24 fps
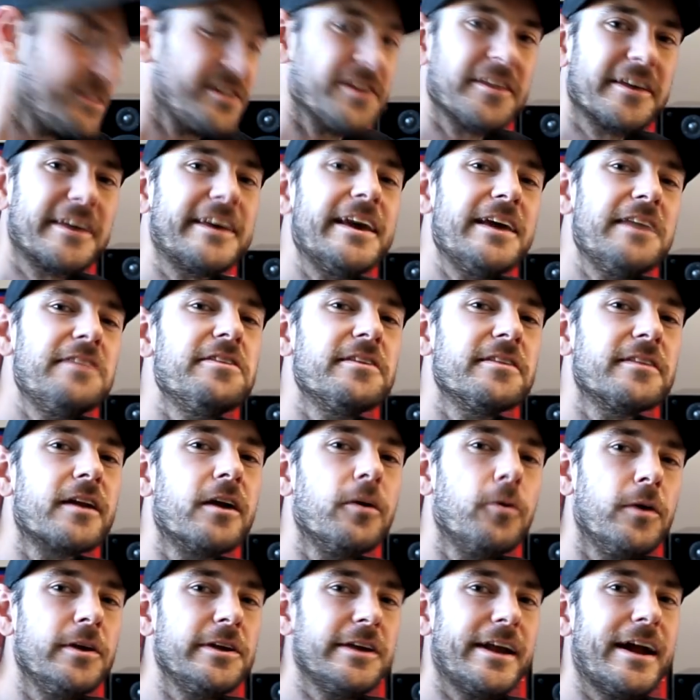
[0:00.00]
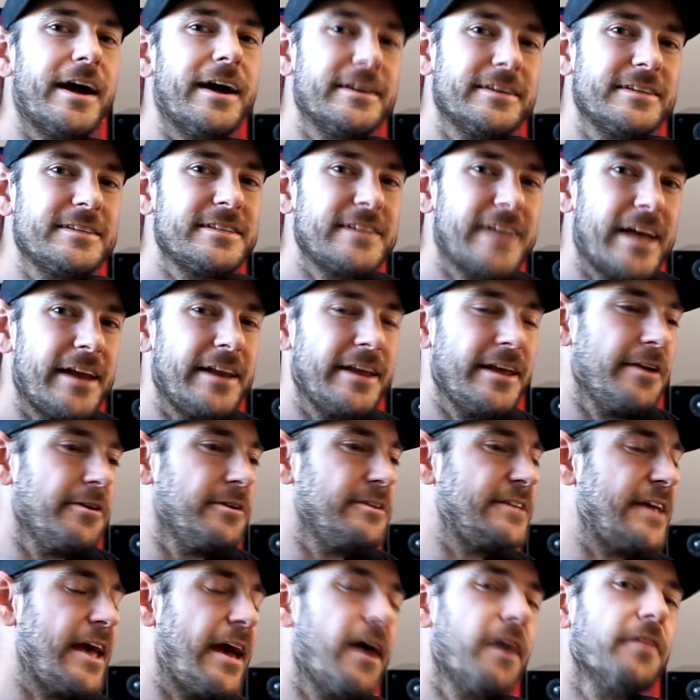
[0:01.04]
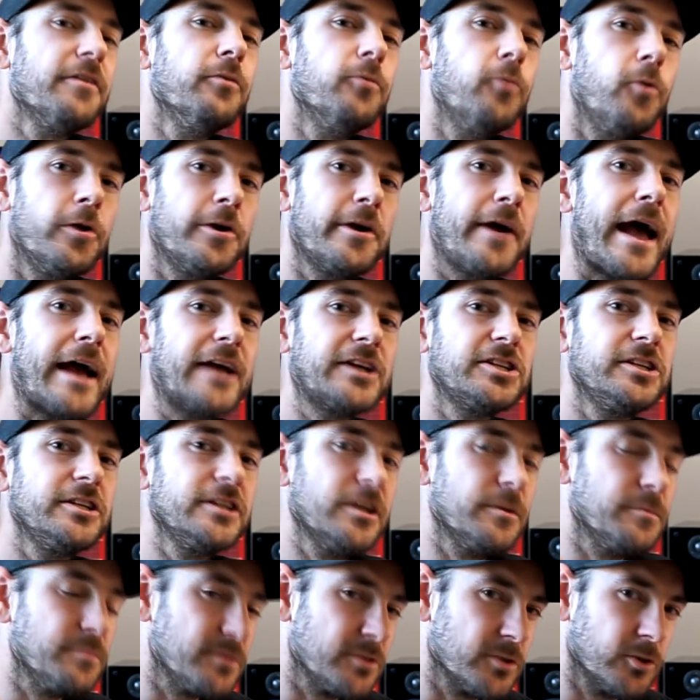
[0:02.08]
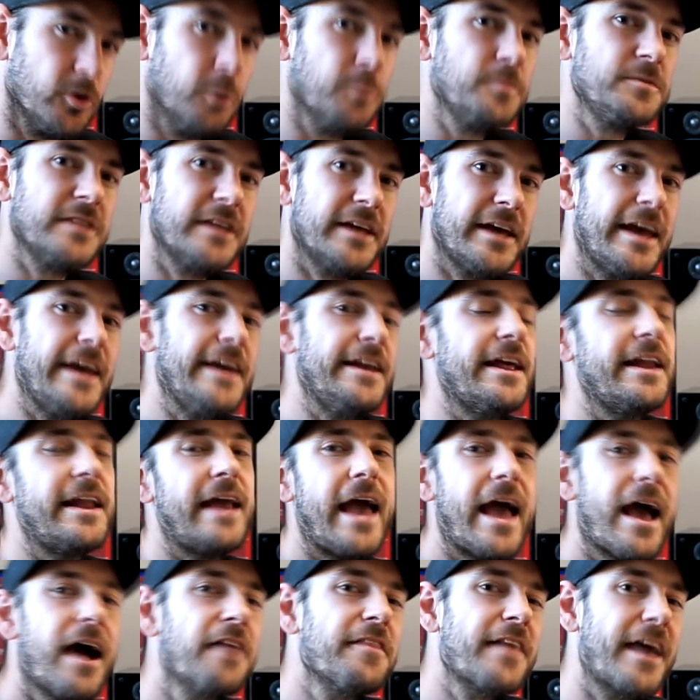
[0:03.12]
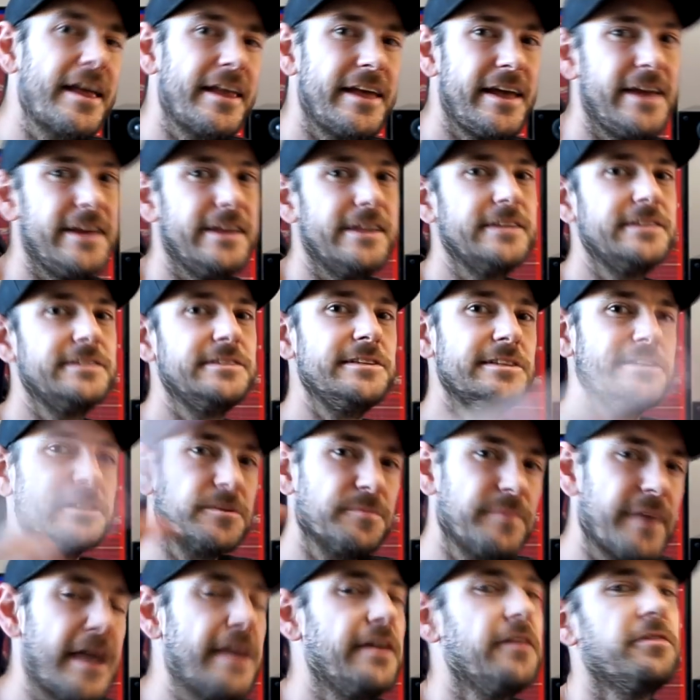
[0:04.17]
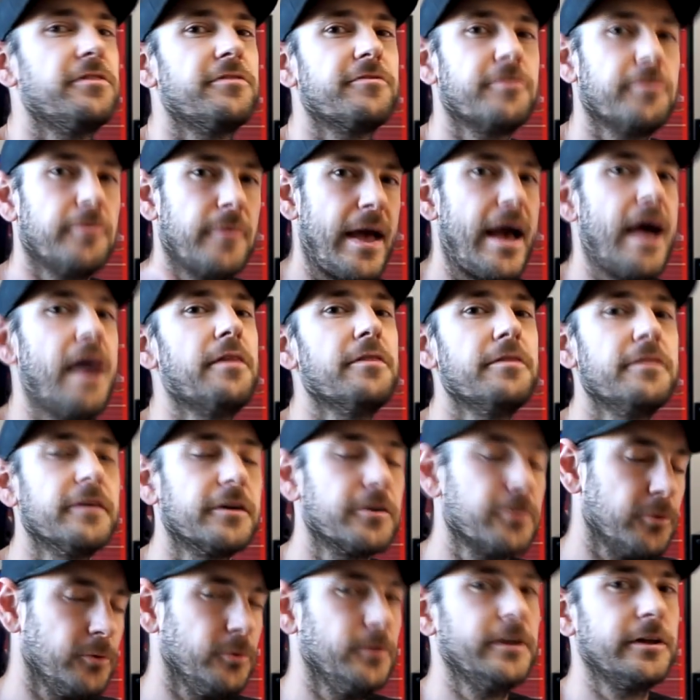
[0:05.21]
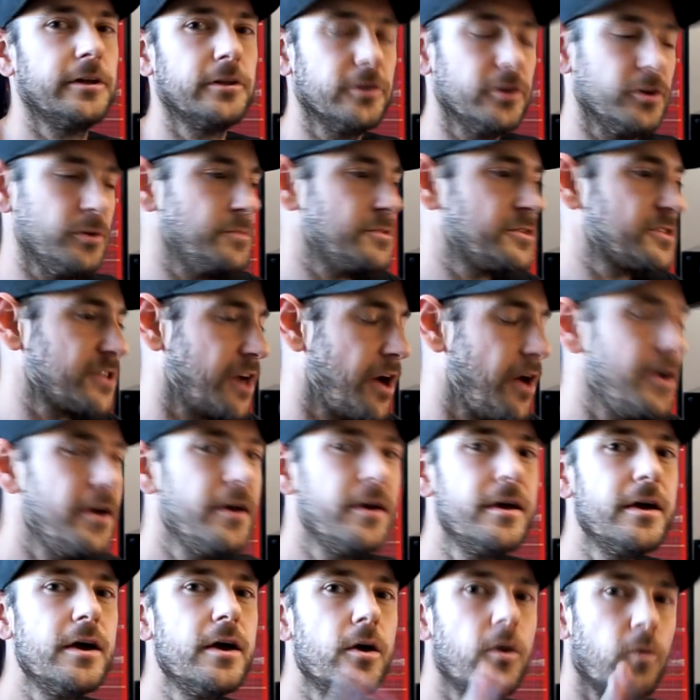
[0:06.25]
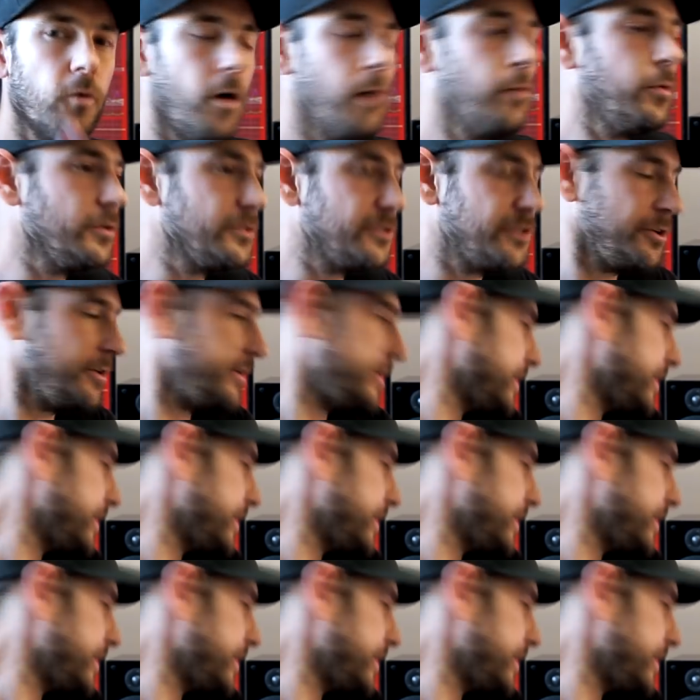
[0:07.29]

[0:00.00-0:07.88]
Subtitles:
So the key thing that I want you to understand here is how the water actually absorbs the heat and how that heat is dissipated throughout the cooling loop. So what we'll do